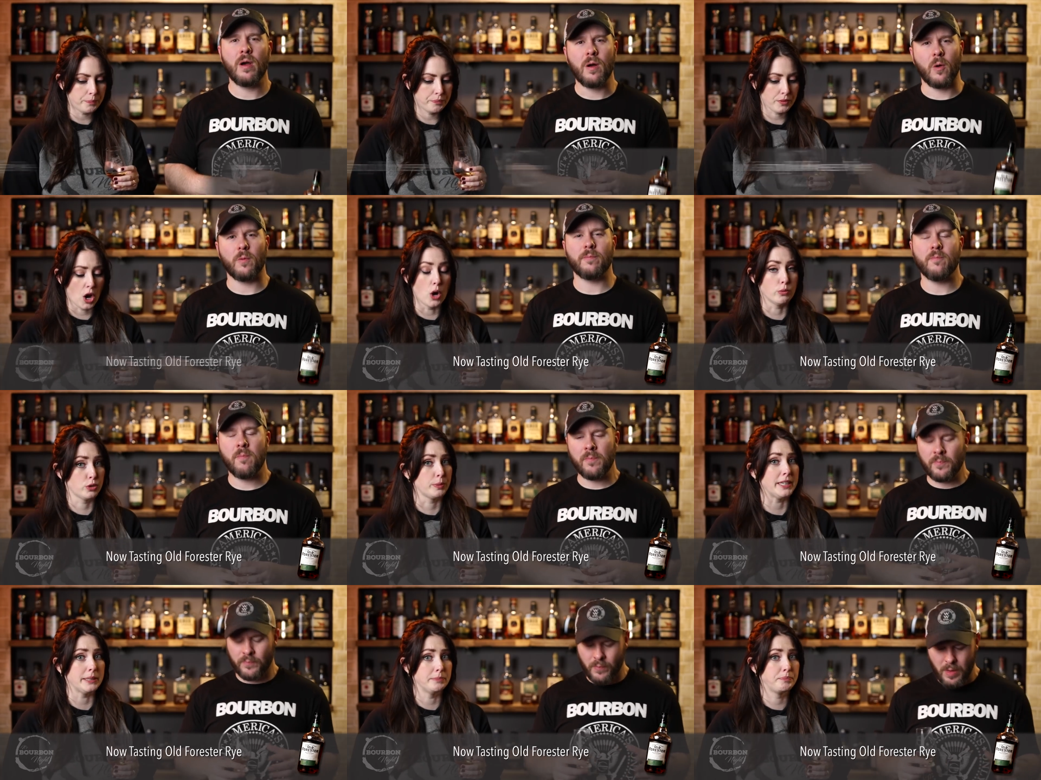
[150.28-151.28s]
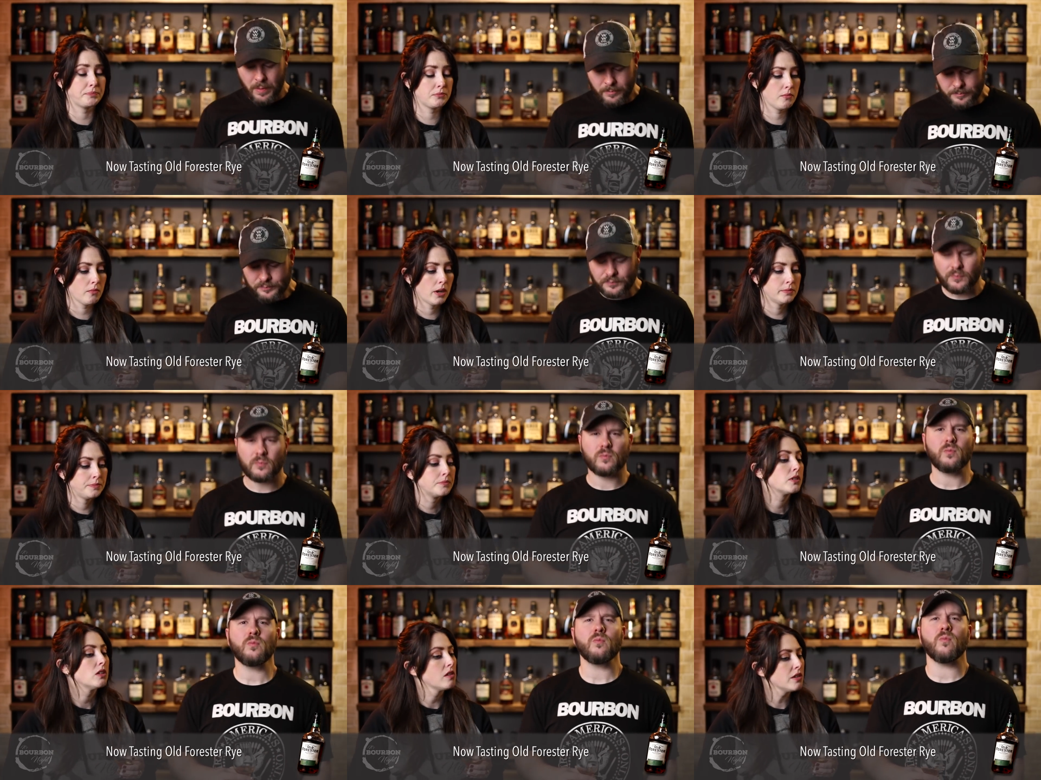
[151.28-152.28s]
Speaker 1: Oh. Oh, sweet.
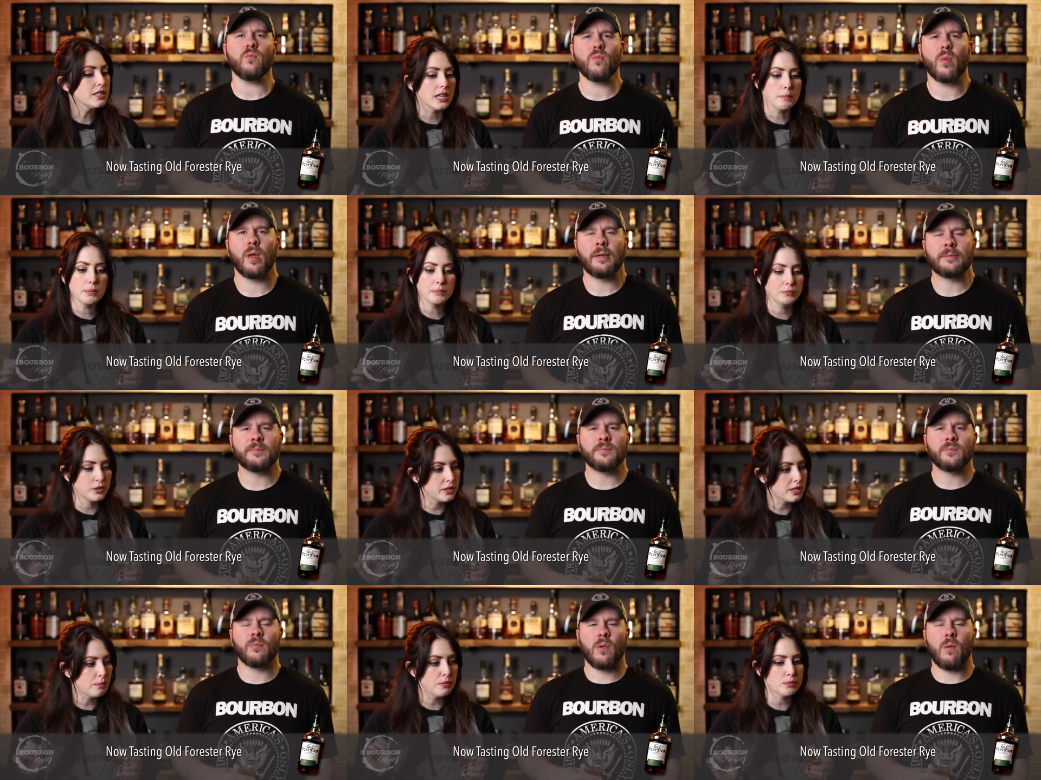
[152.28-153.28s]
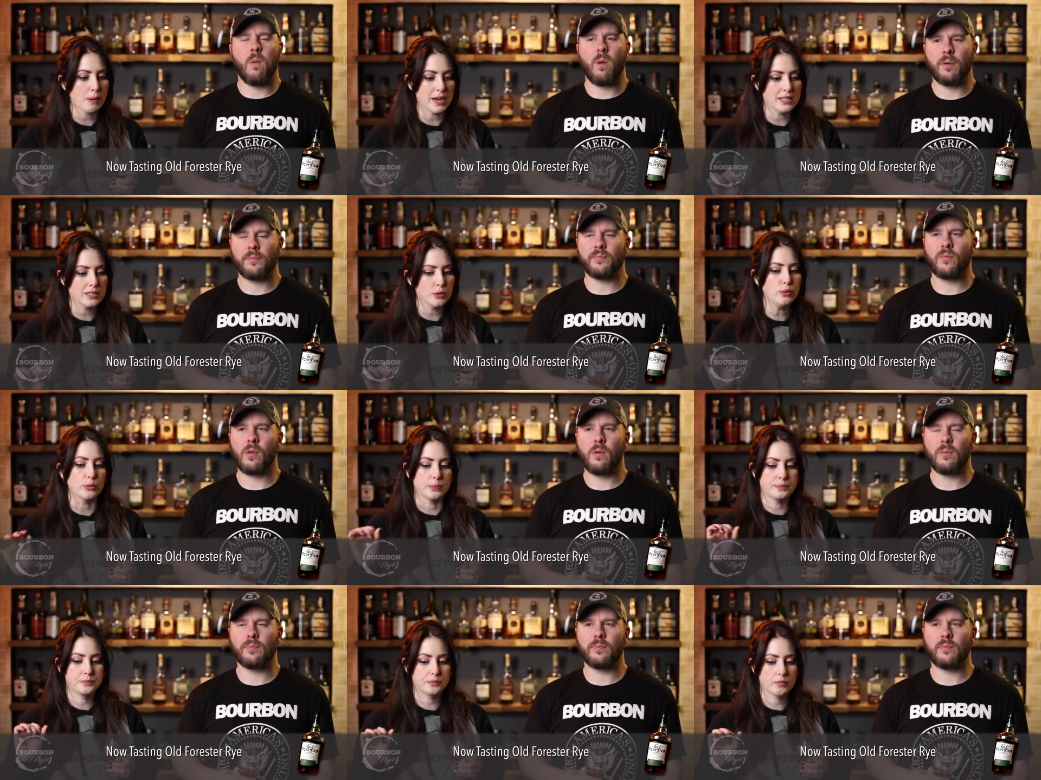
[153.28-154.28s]
Little zip, little zip of spice. Ooh,
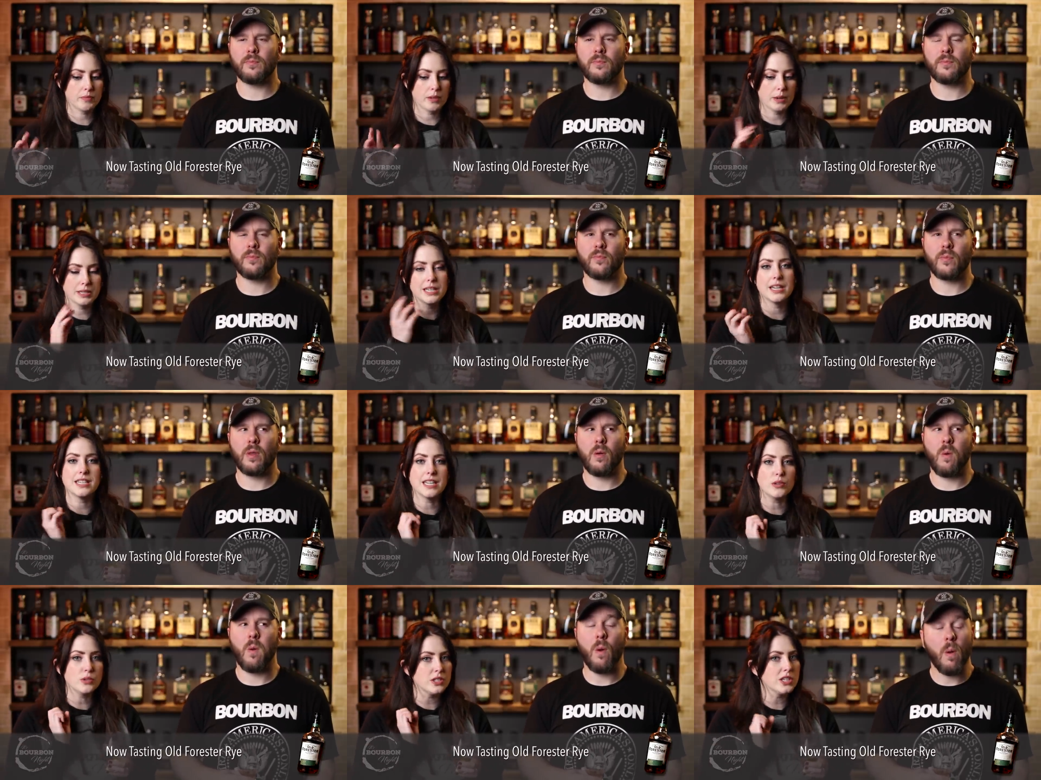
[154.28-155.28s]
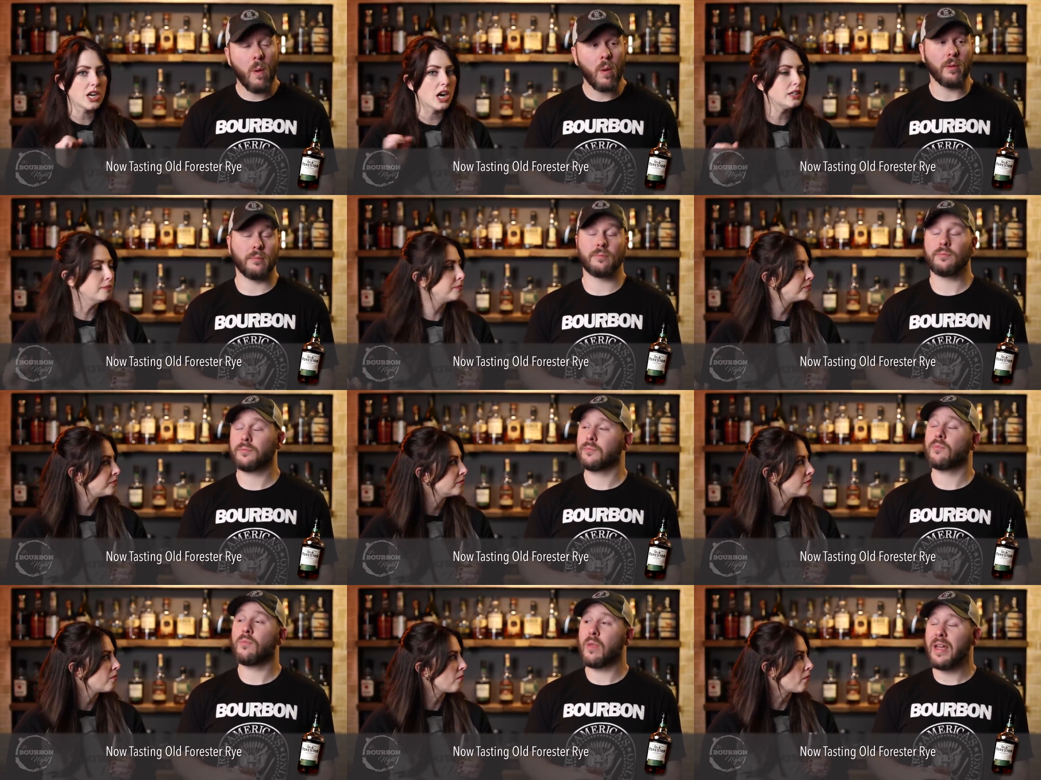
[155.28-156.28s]
it tingles the tongue.
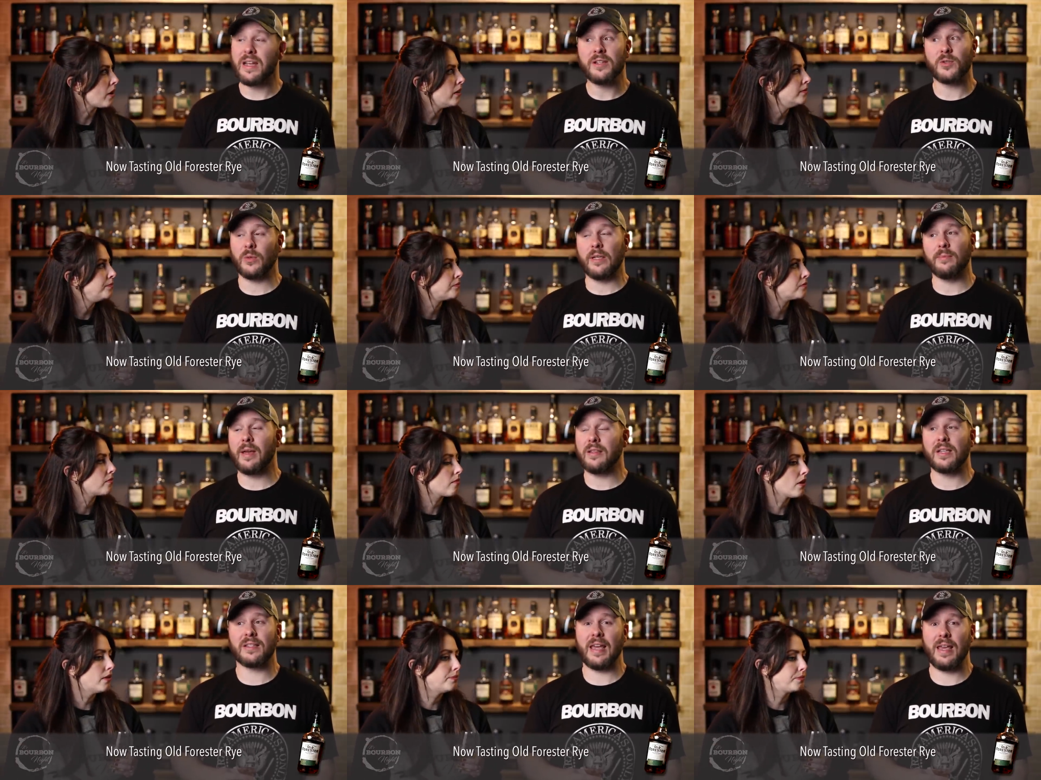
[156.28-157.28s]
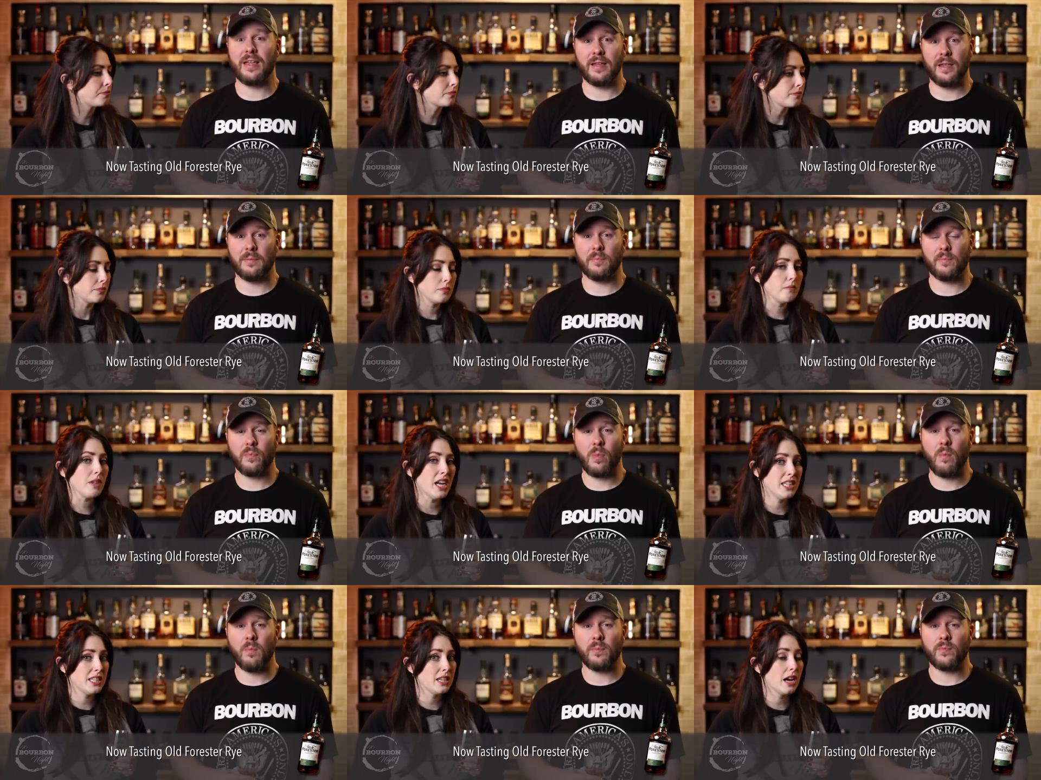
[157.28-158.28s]
Speaker 2: It is sweet, man. That's candy.
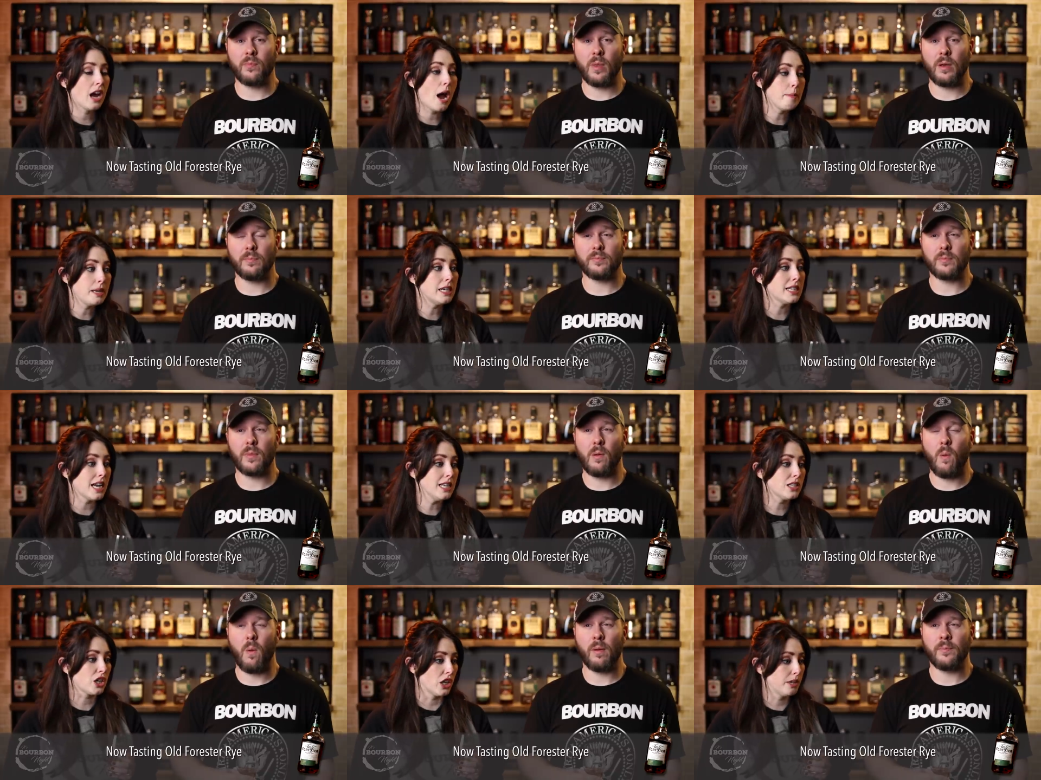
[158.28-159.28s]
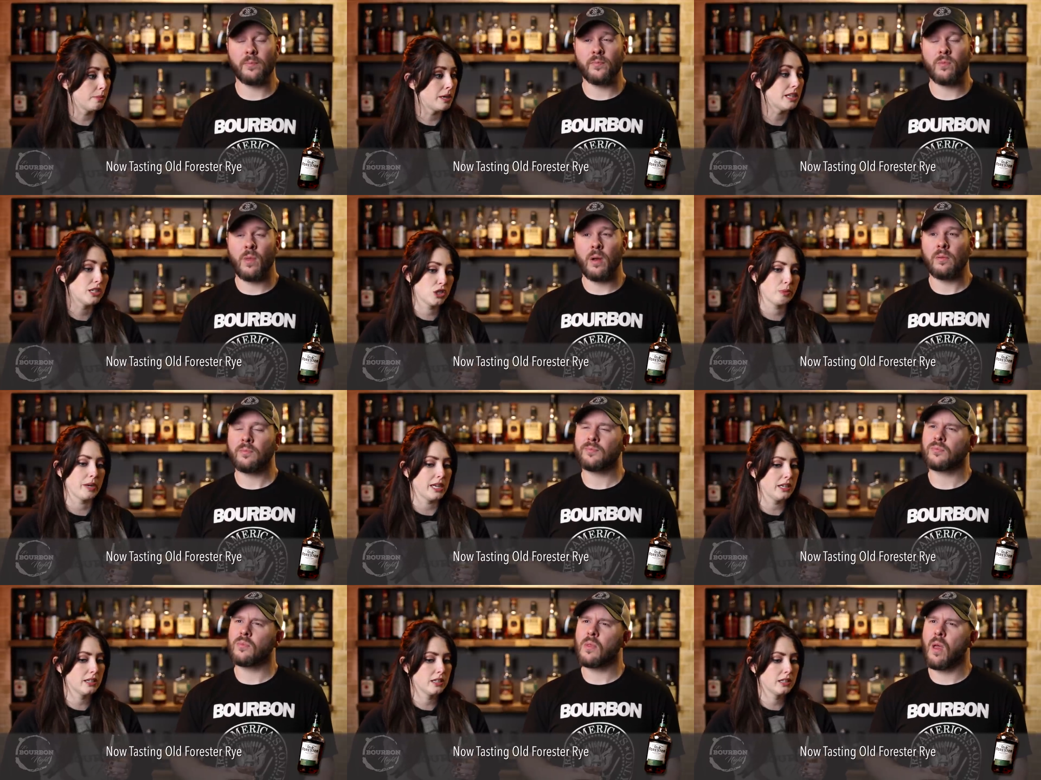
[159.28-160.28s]
Speaker 1: I mean, it tastes good, but it's
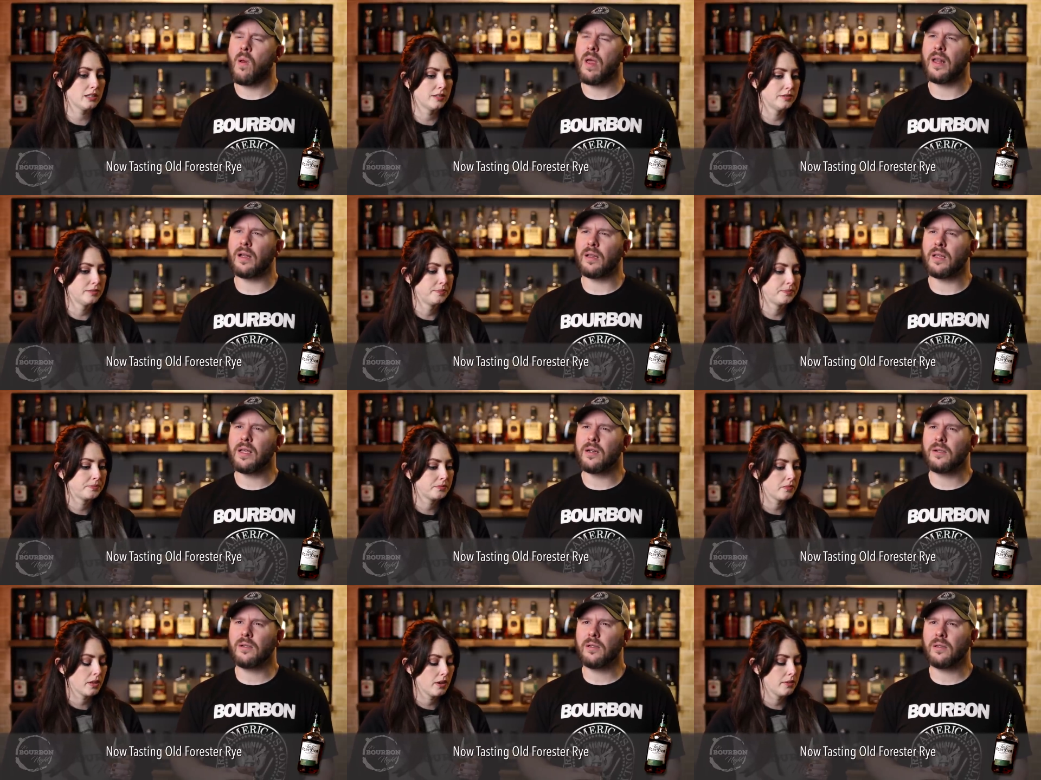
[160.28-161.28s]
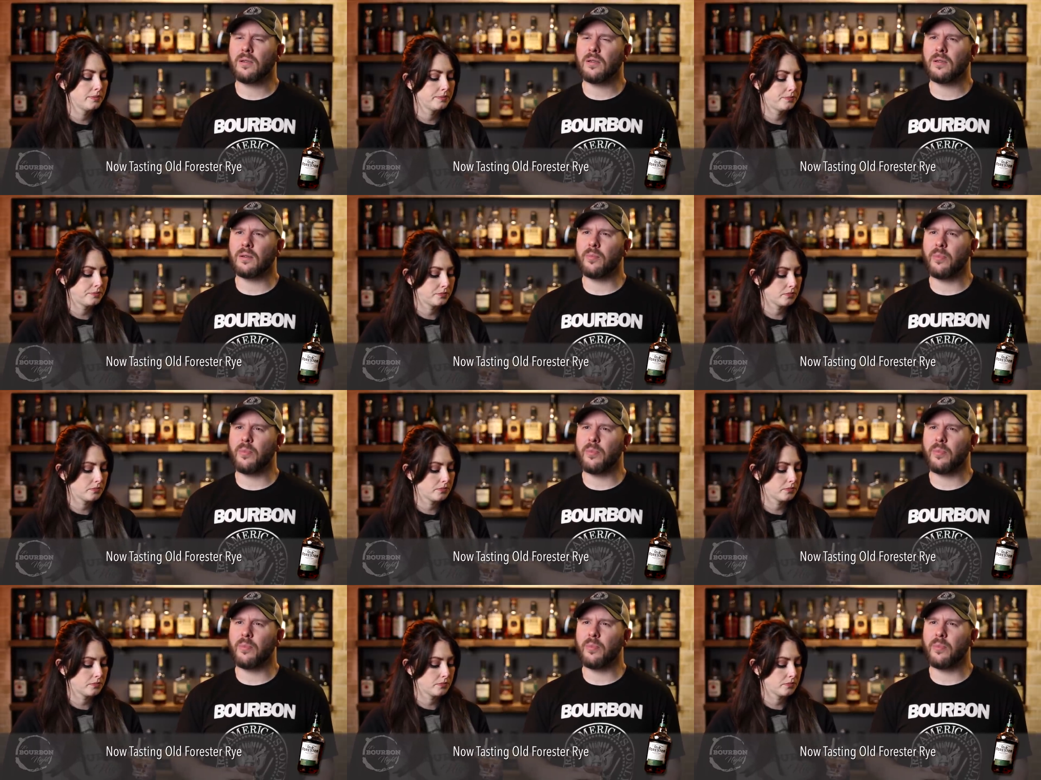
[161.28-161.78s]
sweet.
Speaker 2: And a little